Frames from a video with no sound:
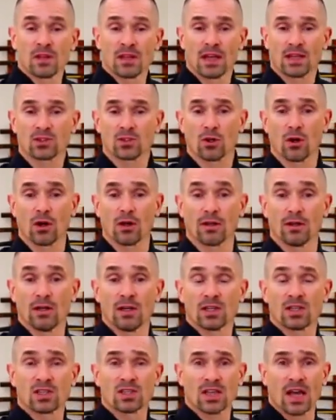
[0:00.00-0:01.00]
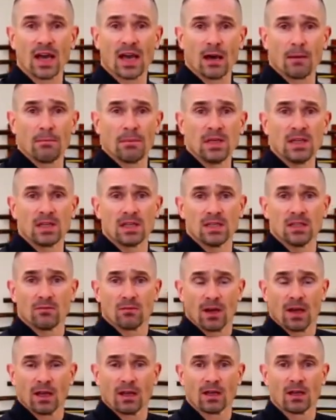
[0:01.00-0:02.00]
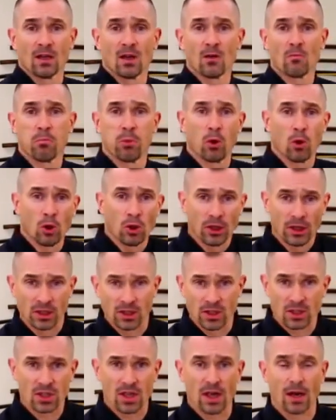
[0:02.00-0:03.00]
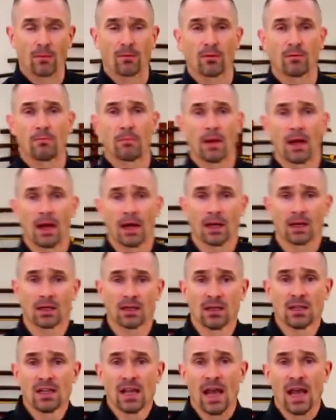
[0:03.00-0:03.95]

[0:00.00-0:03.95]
That's called sayabiki, right, pulling the scabbard back.